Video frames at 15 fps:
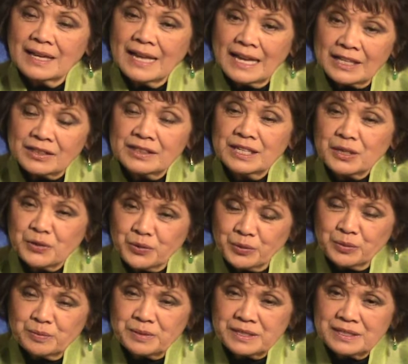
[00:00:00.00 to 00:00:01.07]
ethnic
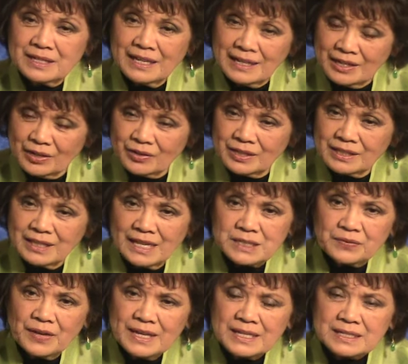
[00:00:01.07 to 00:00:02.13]
groups here in Las
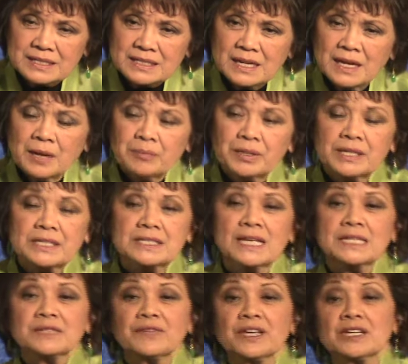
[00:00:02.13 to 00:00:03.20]
Vegas, because
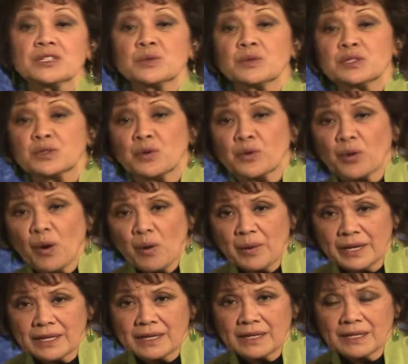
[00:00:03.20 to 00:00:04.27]
Las Vegas was
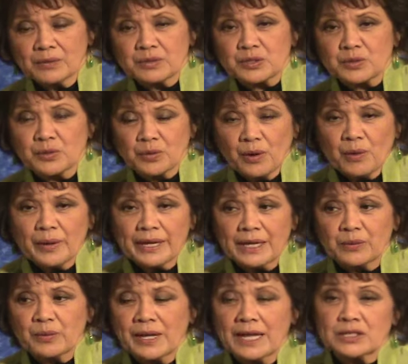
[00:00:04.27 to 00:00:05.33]
growing. It was growing,
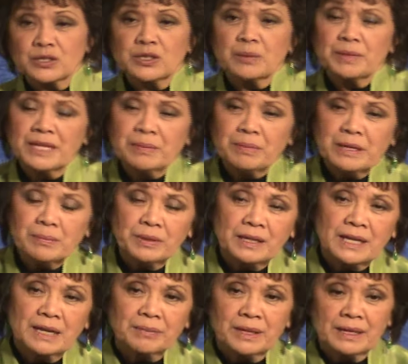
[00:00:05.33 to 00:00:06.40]
and we had so many people
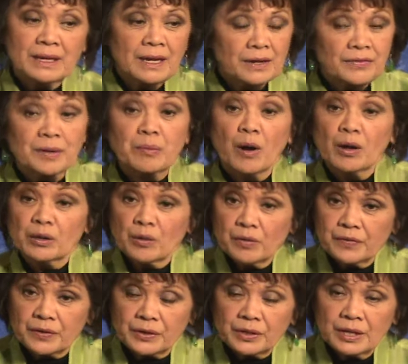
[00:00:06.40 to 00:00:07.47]
coming from all
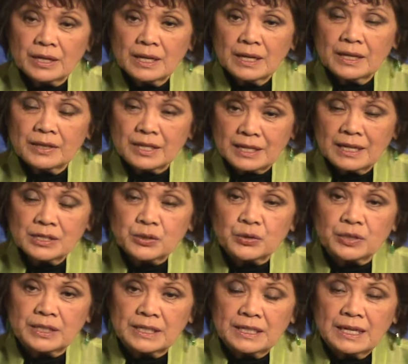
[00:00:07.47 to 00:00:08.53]
over the
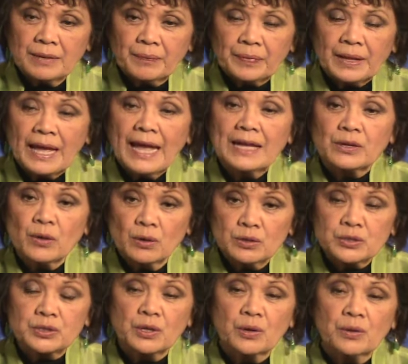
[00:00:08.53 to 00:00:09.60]
country and
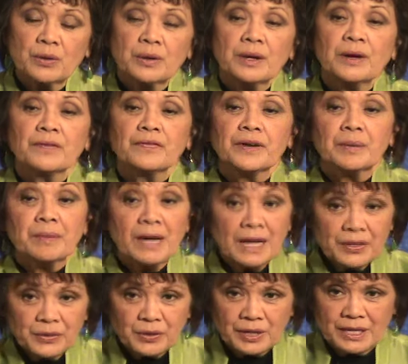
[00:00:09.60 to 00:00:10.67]
also from
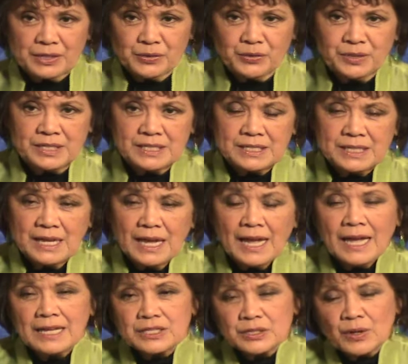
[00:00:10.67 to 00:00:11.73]
other countries.
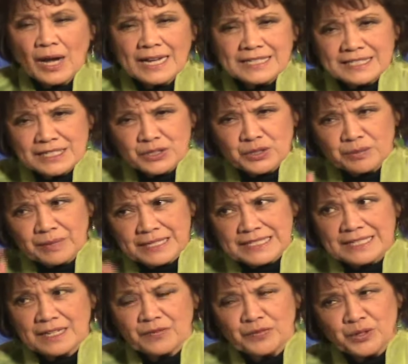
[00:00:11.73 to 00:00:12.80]
And so I said to
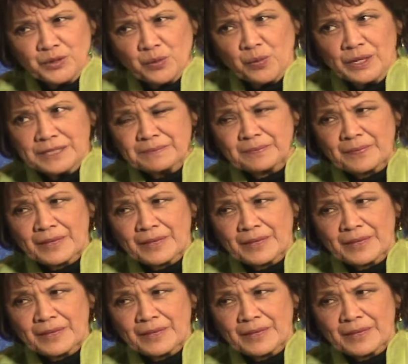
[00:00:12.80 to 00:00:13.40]
myself, you know what?